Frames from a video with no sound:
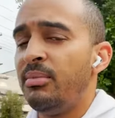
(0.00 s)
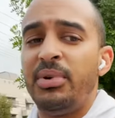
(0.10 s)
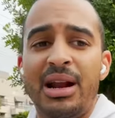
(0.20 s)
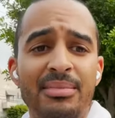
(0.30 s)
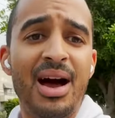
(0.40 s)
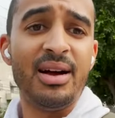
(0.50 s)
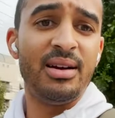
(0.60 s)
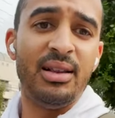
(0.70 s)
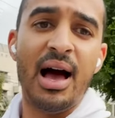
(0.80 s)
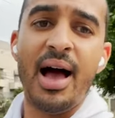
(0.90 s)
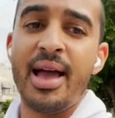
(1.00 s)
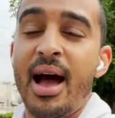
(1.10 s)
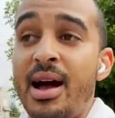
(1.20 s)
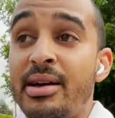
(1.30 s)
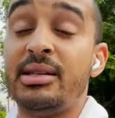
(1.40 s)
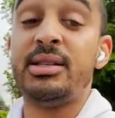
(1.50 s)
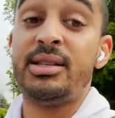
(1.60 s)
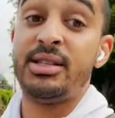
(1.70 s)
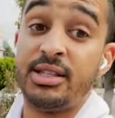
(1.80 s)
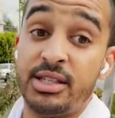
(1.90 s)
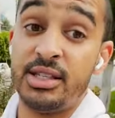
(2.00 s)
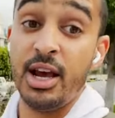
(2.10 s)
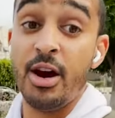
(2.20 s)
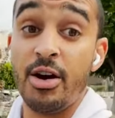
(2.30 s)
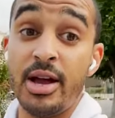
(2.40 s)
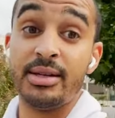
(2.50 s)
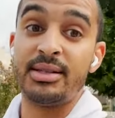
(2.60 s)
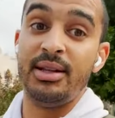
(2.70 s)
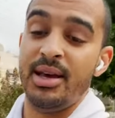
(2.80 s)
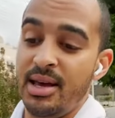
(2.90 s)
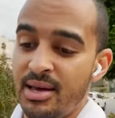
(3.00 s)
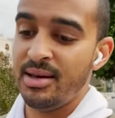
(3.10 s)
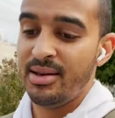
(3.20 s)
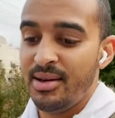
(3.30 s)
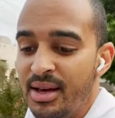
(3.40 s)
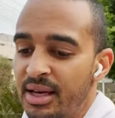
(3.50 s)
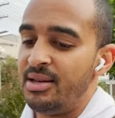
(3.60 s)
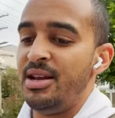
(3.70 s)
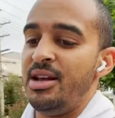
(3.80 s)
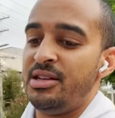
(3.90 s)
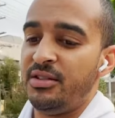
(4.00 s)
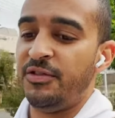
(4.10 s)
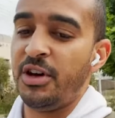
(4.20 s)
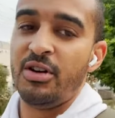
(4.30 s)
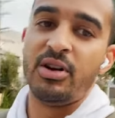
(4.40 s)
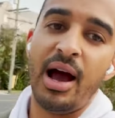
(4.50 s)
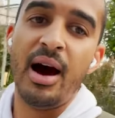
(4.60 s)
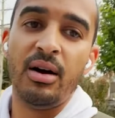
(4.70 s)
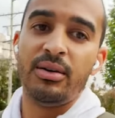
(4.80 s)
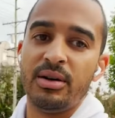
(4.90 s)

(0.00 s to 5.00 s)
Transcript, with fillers: But I'm not gonna lie. I seriously need to figure out